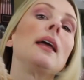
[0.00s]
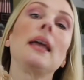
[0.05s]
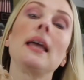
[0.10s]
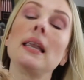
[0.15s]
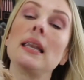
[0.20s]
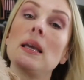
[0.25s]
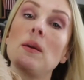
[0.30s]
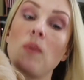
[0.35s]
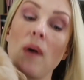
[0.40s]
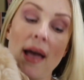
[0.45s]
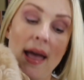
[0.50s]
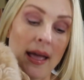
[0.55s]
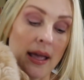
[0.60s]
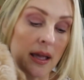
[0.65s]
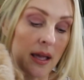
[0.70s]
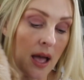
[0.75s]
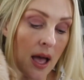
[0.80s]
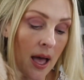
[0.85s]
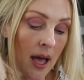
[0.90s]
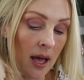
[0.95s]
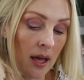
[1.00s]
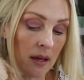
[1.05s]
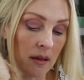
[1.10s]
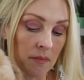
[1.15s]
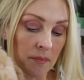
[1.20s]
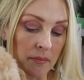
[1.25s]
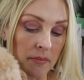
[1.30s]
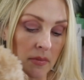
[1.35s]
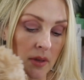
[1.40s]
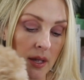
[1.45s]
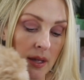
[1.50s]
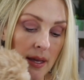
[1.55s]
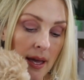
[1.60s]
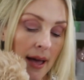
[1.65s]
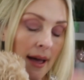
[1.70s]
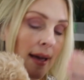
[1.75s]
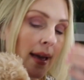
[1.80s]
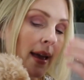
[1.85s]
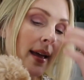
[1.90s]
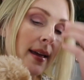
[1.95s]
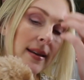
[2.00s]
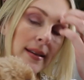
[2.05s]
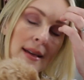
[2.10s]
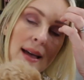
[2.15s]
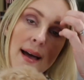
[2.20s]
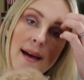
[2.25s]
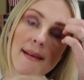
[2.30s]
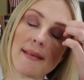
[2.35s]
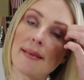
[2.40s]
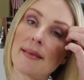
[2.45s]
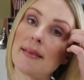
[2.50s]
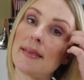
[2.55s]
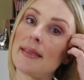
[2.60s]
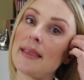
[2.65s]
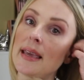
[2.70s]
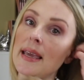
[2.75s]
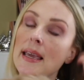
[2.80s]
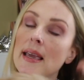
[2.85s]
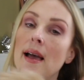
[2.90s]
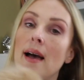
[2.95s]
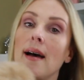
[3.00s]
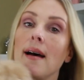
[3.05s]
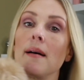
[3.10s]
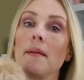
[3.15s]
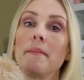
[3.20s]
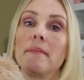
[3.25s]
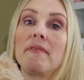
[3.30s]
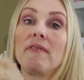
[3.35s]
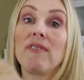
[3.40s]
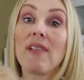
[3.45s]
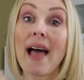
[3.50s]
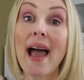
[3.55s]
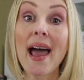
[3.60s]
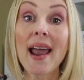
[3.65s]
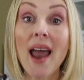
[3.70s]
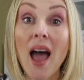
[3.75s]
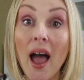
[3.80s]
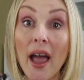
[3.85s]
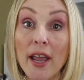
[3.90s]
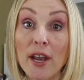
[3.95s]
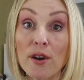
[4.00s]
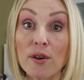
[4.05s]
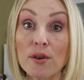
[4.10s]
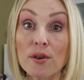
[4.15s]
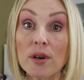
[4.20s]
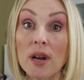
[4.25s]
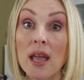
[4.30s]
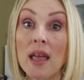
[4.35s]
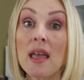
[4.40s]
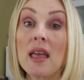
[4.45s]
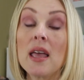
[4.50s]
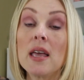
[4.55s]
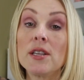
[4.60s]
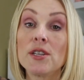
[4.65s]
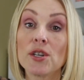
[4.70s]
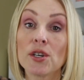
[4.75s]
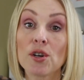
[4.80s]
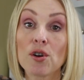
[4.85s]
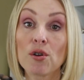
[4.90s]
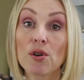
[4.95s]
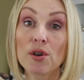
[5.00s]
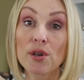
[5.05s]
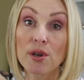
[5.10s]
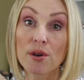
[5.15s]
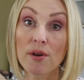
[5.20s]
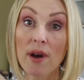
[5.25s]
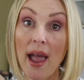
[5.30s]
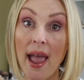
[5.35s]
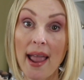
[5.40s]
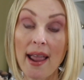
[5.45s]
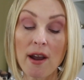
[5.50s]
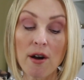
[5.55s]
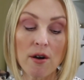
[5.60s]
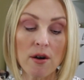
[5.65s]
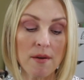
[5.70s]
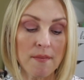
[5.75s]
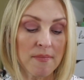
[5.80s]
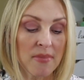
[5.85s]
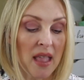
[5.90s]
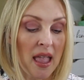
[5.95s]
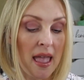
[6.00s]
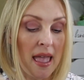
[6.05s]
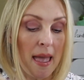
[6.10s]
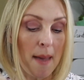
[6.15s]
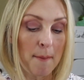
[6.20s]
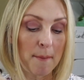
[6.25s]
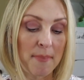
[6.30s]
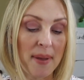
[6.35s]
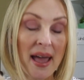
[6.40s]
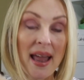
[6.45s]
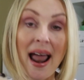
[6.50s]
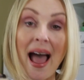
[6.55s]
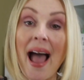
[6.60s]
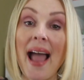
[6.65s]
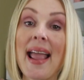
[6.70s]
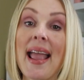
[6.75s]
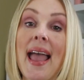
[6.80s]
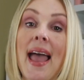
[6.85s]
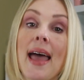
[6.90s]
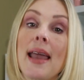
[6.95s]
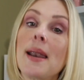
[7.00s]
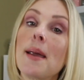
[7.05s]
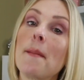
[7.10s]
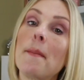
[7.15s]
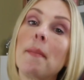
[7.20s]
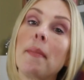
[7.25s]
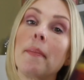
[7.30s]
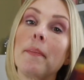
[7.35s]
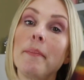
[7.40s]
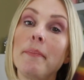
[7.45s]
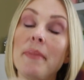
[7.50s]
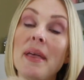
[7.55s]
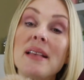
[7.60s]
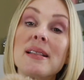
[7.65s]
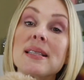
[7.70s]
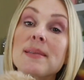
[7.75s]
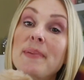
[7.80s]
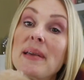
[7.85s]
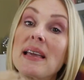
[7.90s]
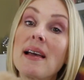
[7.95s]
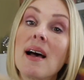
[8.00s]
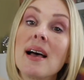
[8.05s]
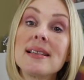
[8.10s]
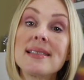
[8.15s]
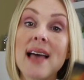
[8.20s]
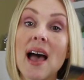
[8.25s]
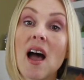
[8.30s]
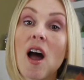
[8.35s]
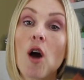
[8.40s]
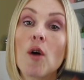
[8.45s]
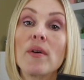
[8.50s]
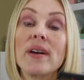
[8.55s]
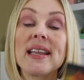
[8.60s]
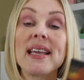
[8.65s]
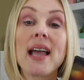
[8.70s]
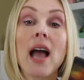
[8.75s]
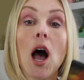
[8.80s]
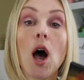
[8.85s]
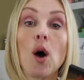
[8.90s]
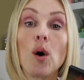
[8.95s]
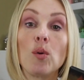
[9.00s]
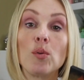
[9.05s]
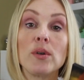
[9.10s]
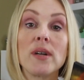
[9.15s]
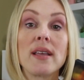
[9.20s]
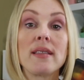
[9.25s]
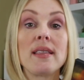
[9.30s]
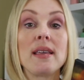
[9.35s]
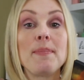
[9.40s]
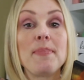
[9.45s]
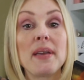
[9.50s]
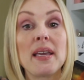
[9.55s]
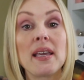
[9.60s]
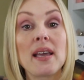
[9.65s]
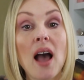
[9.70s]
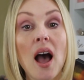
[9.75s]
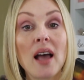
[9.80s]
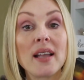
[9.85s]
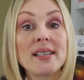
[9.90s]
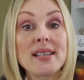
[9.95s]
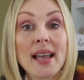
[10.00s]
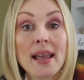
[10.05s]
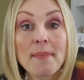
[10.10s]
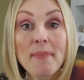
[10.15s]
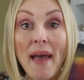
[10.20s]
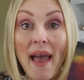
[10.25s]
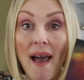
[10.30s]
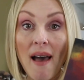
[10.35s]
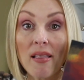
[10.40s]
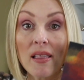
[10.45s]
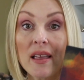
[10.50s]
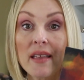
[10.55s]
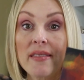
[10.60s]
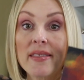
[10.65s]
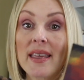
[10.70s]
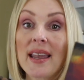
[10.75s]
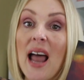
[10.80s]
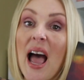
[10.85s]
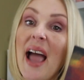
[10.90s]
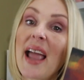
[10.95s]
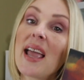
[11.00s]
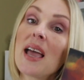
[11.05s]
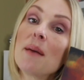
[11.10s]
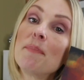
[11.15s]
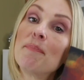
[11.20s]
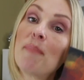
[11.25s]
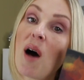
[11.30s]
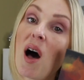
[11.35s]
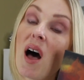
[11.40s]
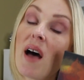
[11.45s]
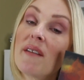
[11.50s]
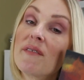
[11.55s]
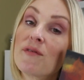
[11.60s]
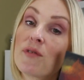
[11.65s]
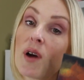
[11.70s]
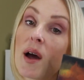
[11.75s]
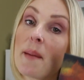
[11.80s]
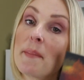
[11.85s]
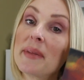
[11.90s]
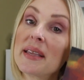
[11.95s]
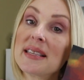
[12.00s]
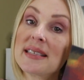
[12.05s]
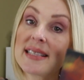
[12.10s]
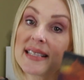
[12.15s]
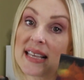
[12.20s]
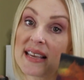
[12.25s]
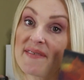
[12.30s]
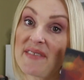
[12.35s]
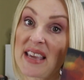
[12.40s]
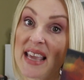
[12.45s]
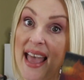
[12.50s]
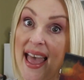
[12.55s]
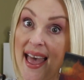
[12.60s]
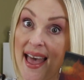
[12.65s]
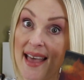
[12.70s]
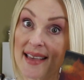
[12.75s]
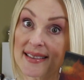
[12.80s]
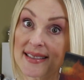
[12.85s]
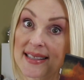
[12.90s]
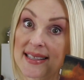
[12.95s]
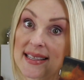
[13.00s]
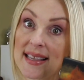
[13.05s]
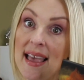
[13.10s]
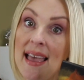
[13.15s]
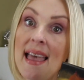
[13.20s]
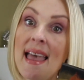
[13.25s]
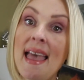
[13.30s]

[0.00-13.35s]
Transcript: anyway, I had gotten the flat iron to curl your hair, but it's because I already owned the Picante palette that I had bought from CVS.